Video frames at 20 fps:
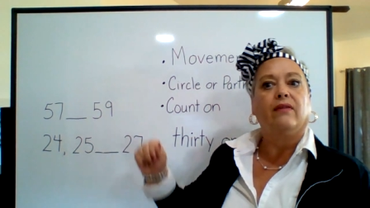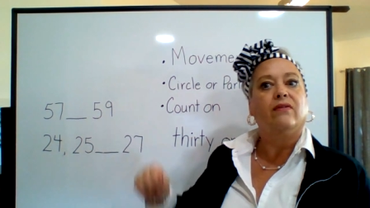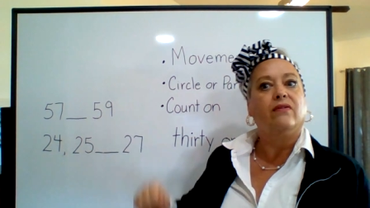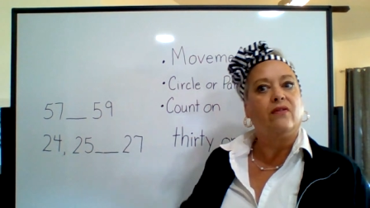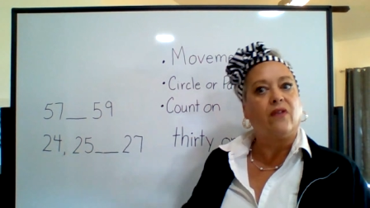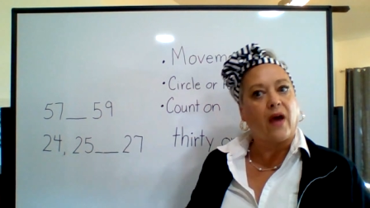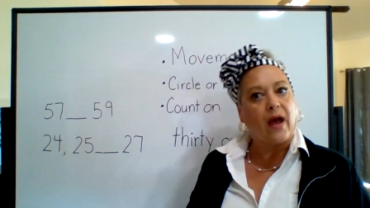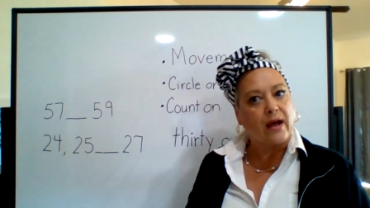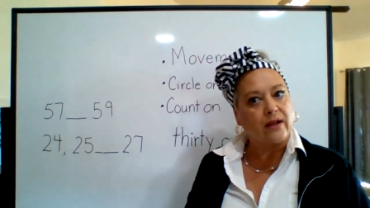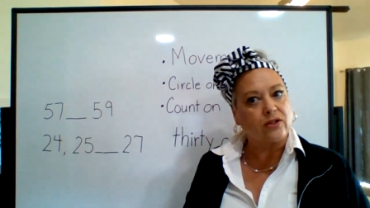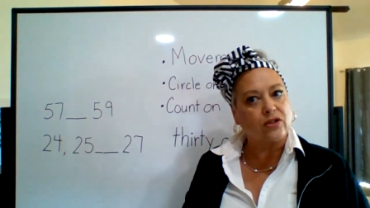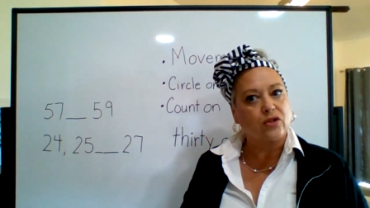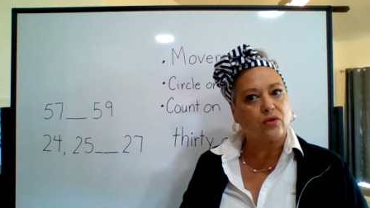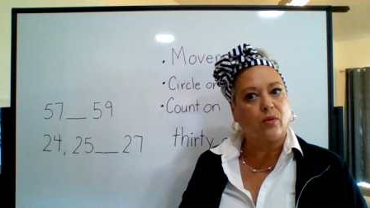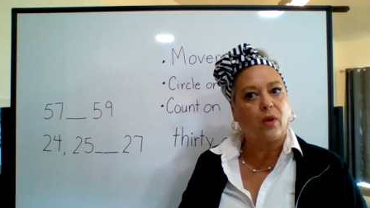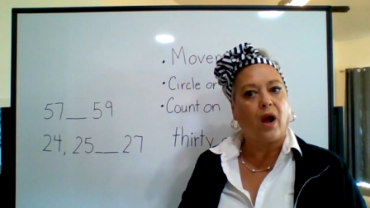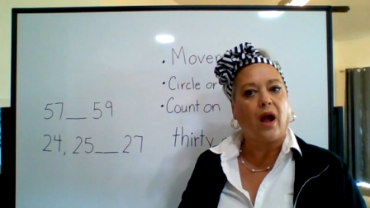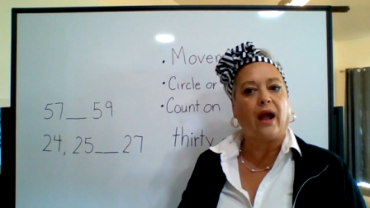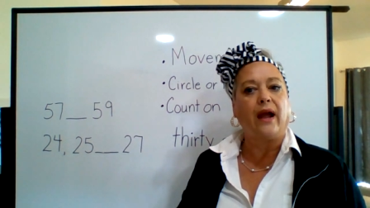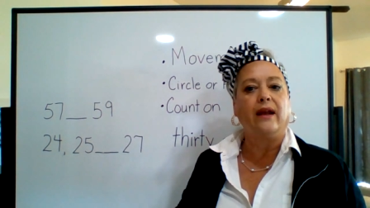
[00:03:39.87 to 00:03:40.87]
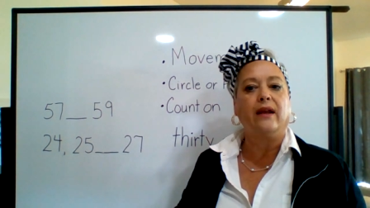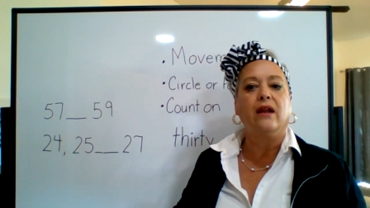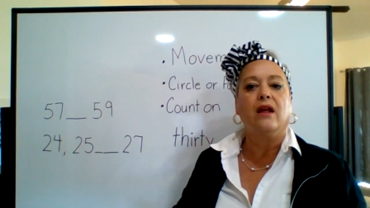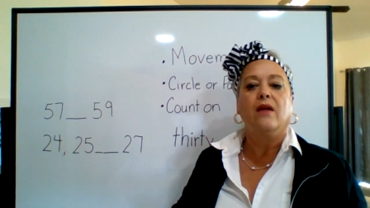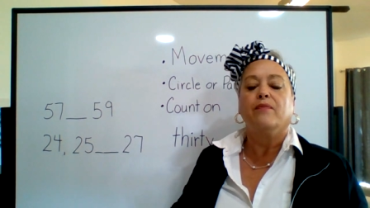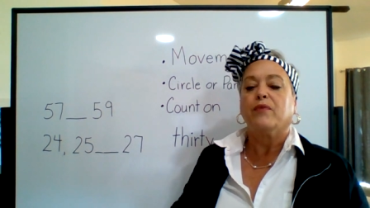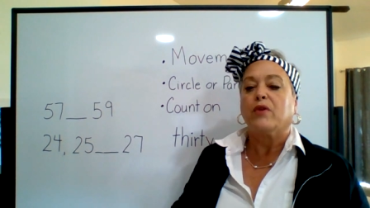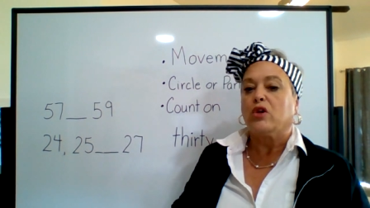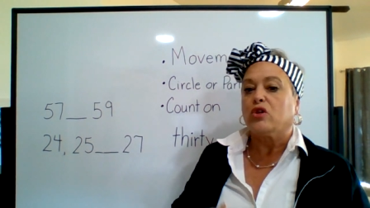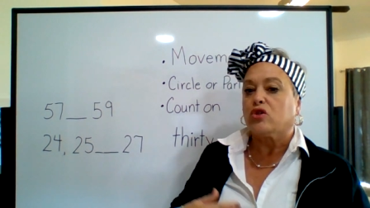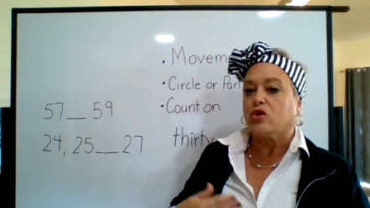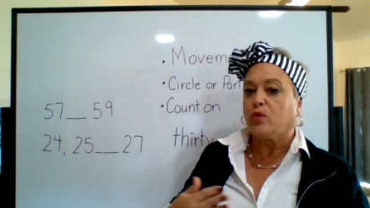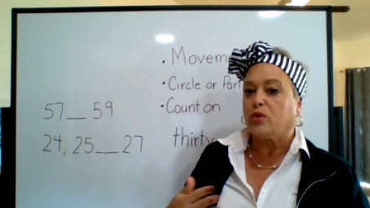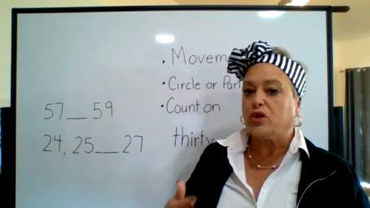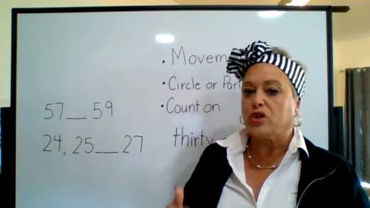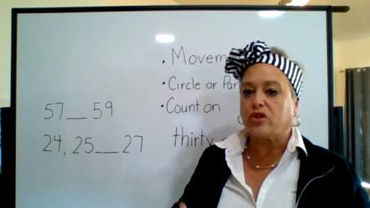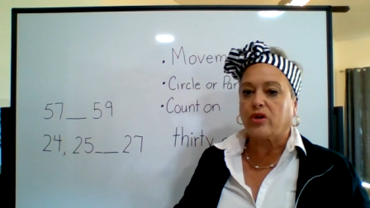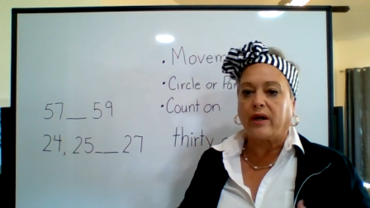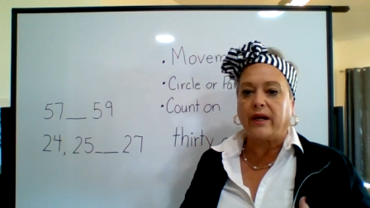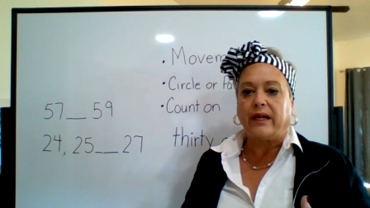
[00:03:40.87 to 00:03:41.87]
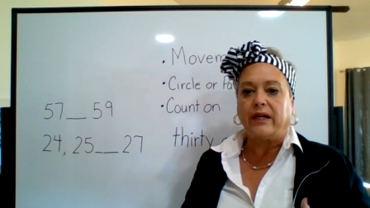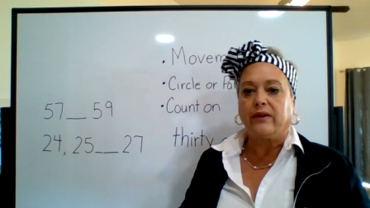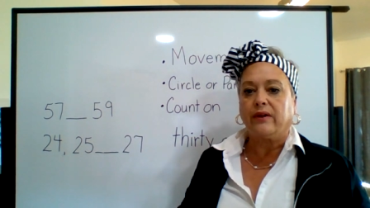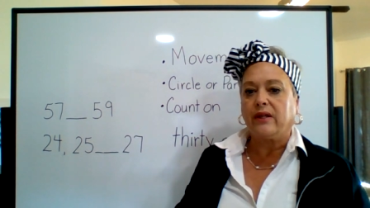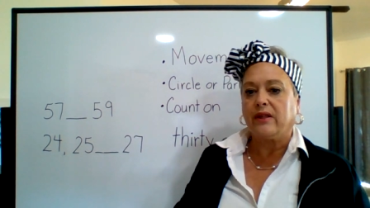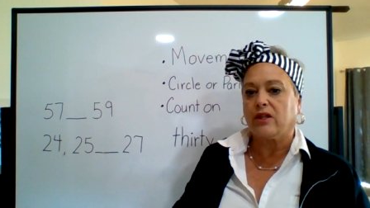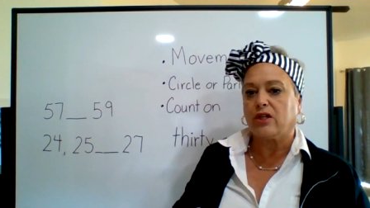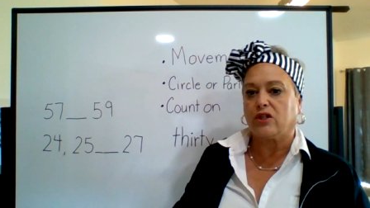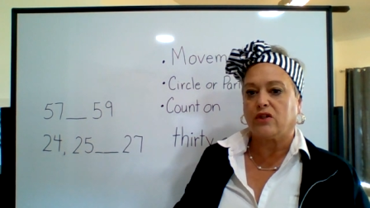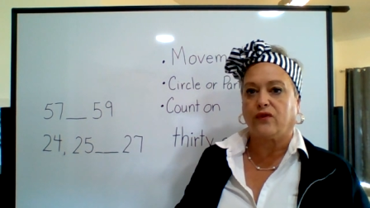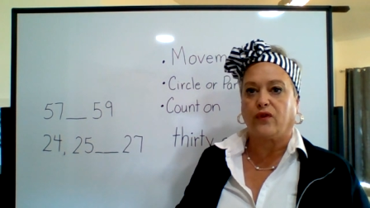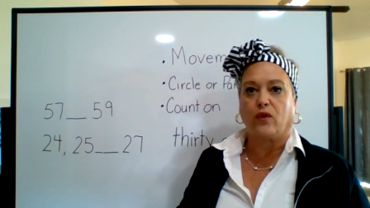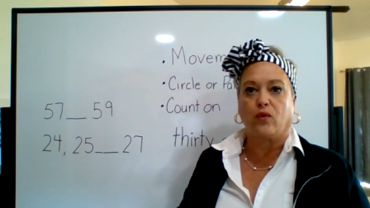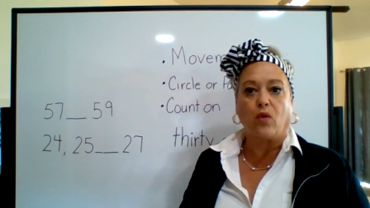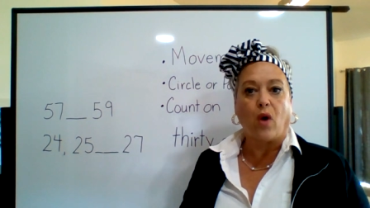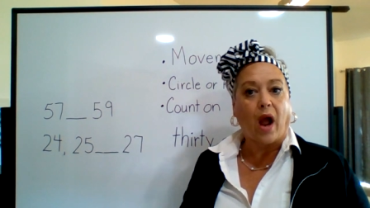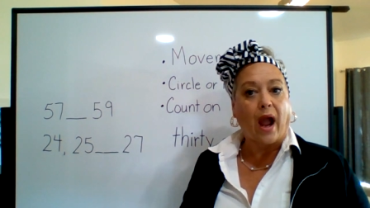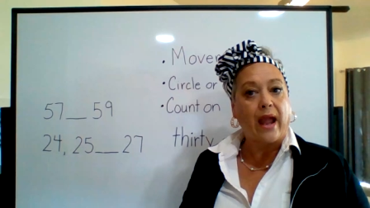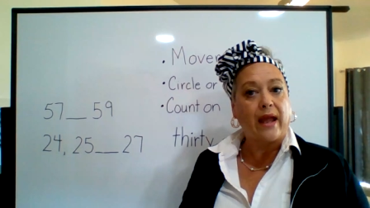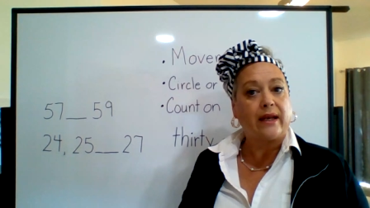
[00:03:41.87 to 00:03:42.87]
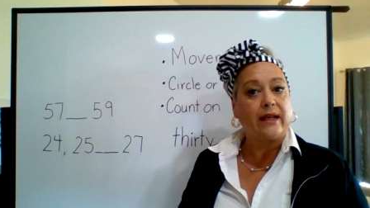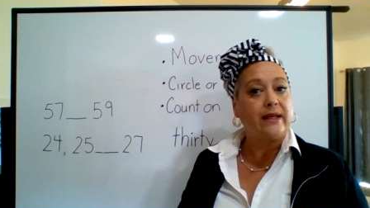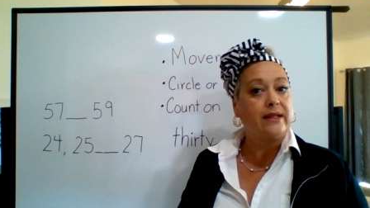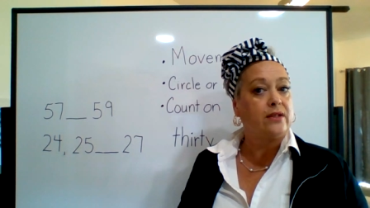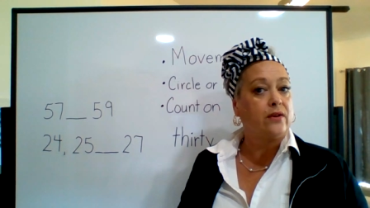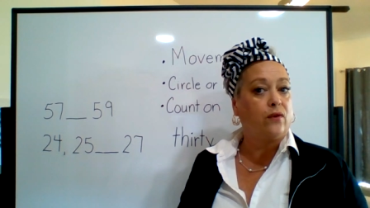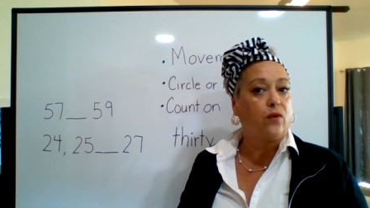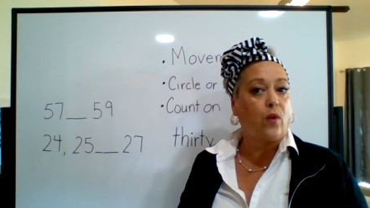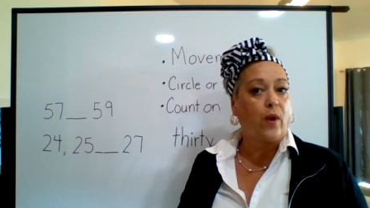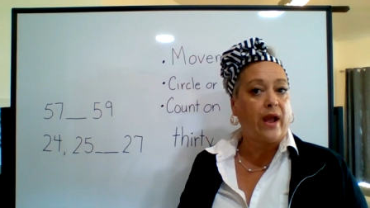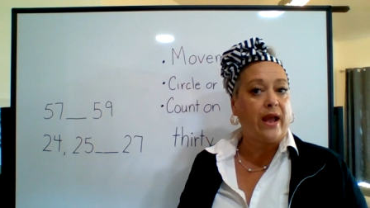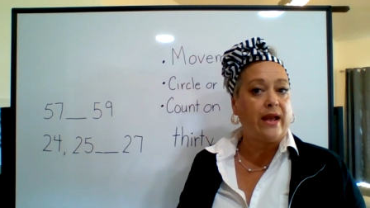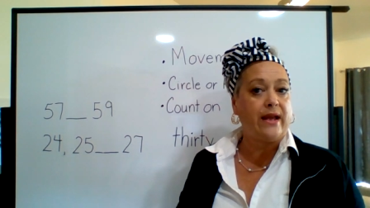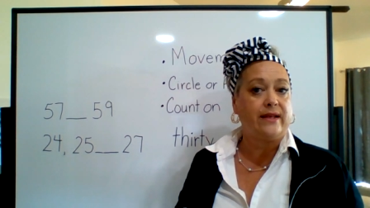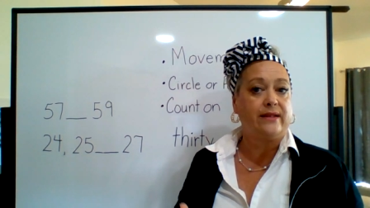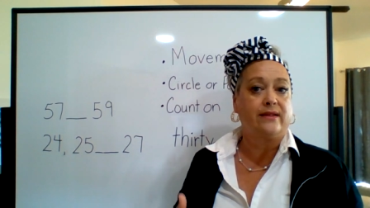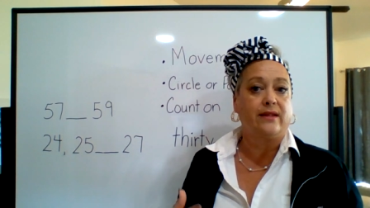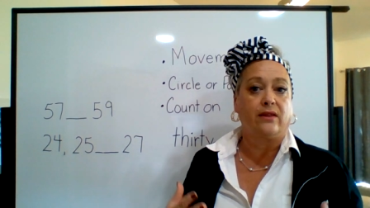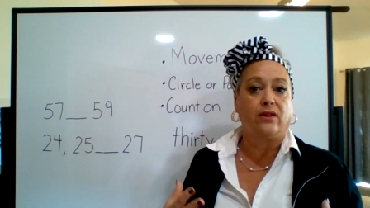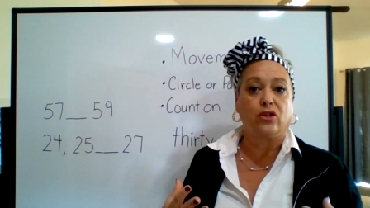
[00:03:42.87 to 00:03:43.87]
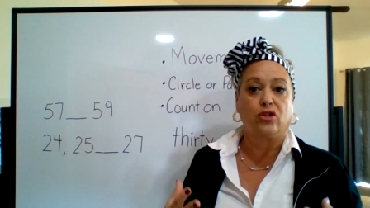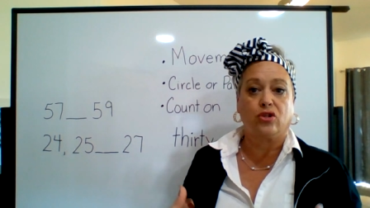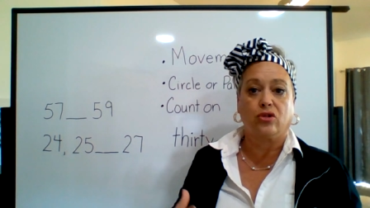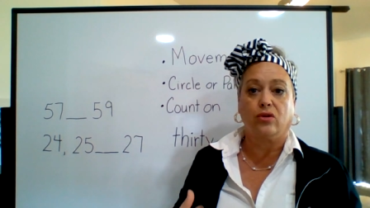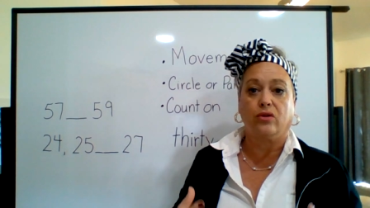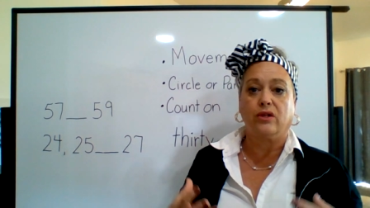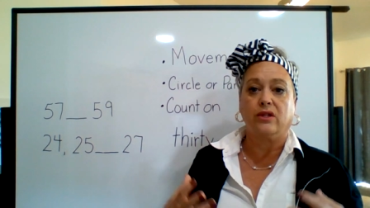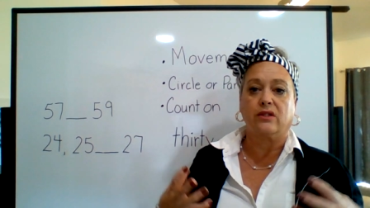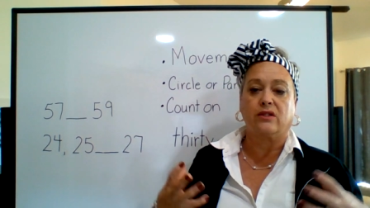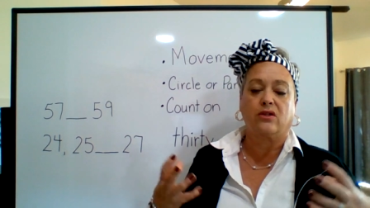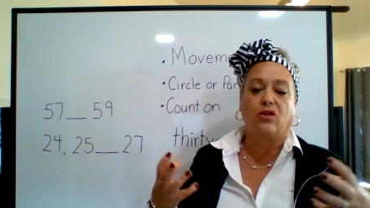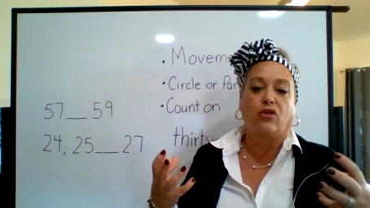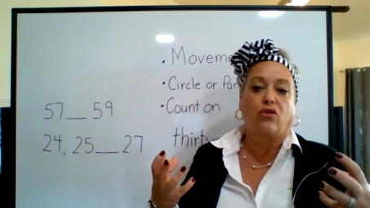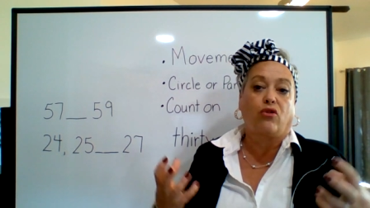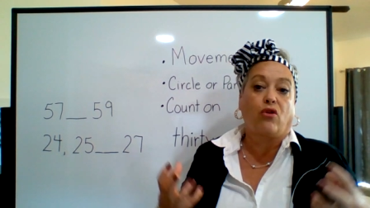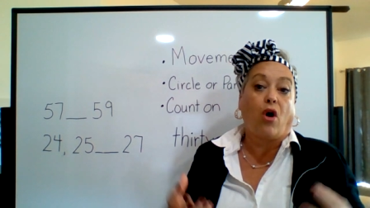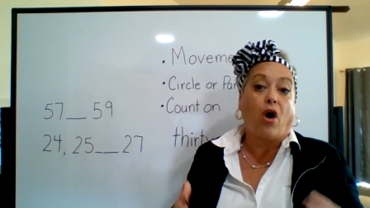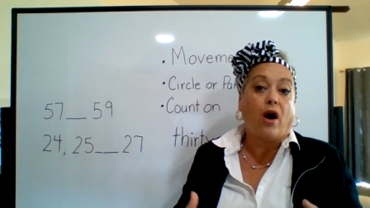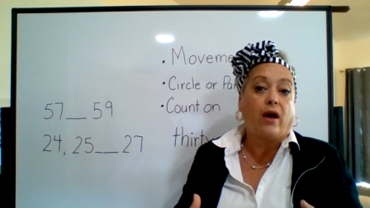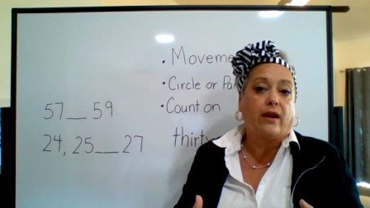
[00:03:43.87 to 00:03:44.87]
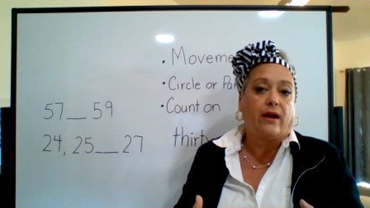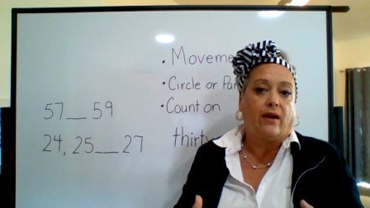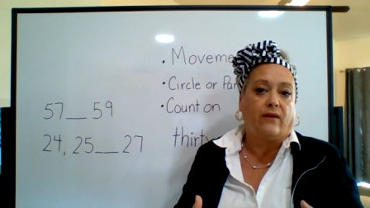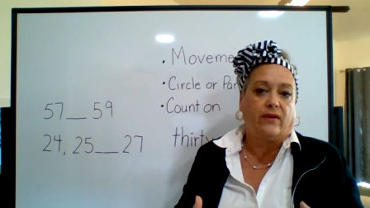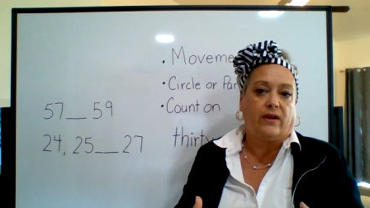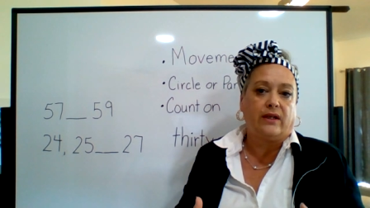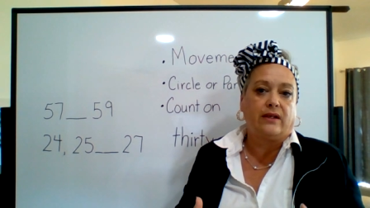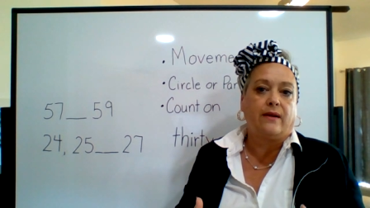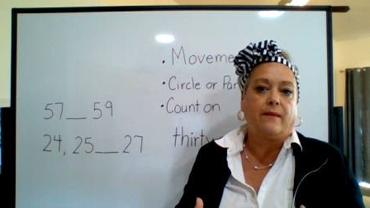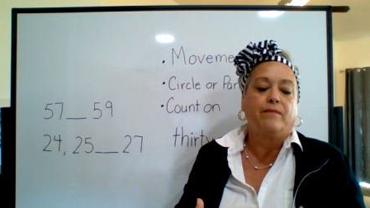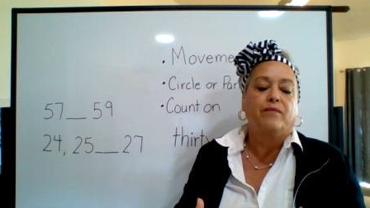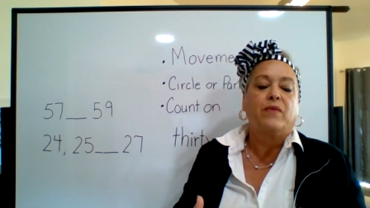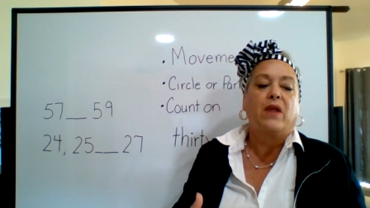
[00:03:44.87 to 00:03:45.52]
That's right. So when you start hearing these varieties of ways that the students thought of it,